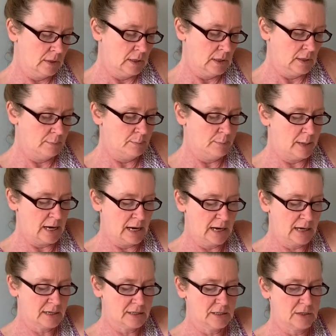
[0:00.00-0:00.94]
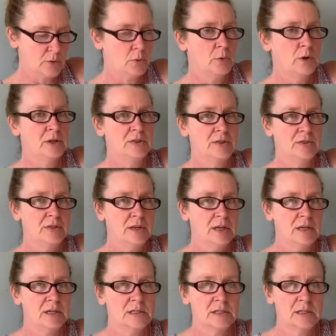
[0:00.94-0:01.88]
a box with
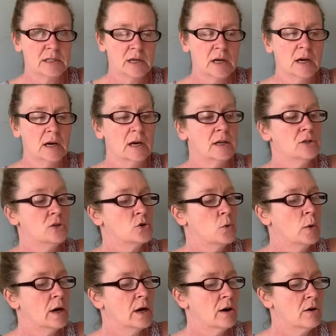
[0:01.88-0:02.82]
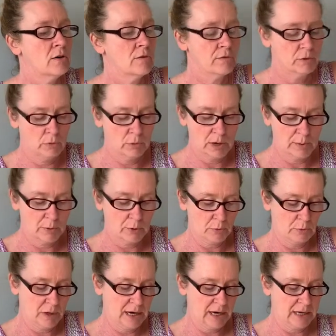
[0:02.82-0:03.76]
these 12 rubber
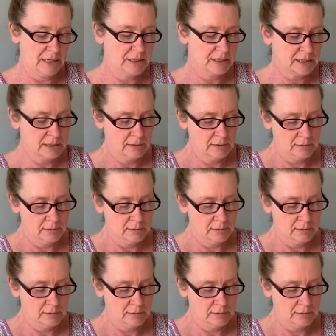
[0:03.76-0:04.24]
rings